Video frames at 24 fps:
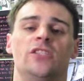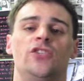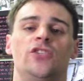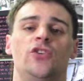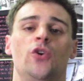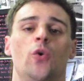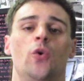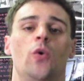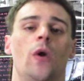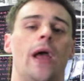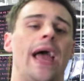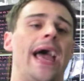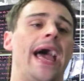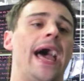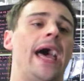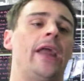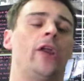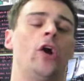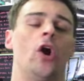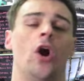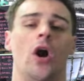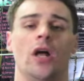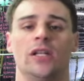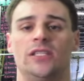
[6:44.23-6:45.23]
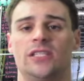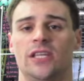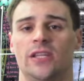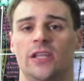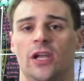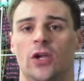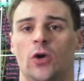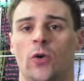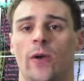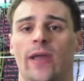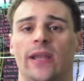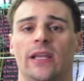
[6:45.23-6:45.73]
to add on to
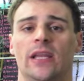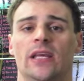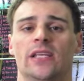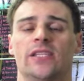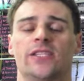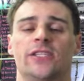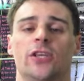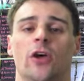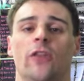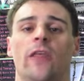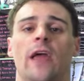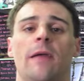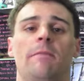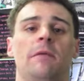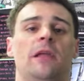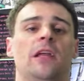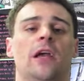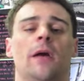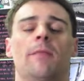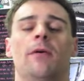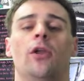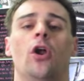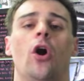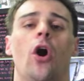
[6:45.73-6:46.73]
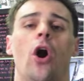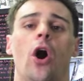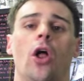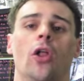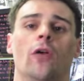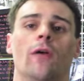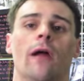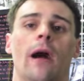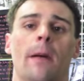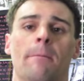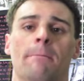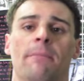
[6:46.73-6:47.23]
the quickness so they become an
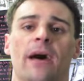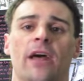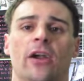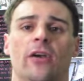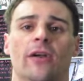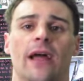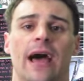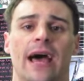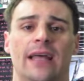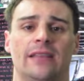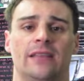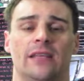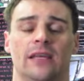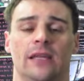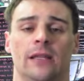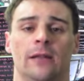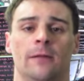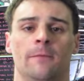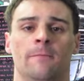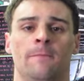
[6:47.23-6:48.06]
all-around better athlete.